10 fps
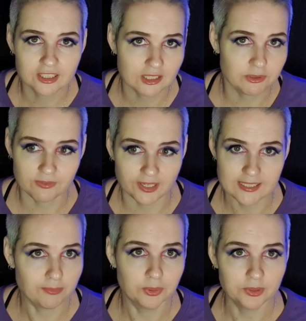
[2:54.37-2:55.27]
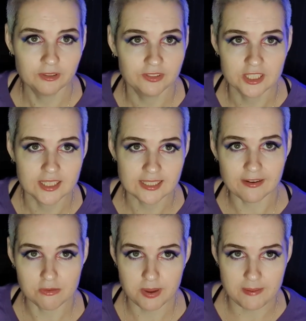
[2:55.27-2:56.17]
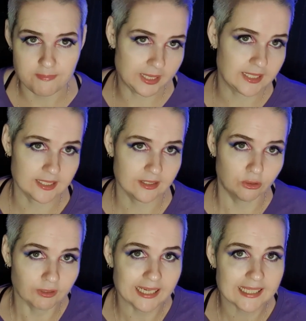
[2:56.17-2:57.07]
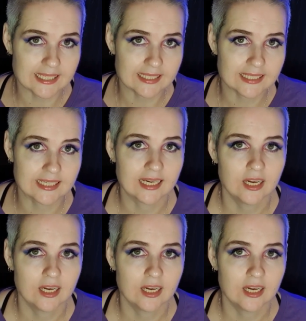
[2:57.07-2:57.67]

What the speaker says: She was very supportive, and she's never been bigoted or racist.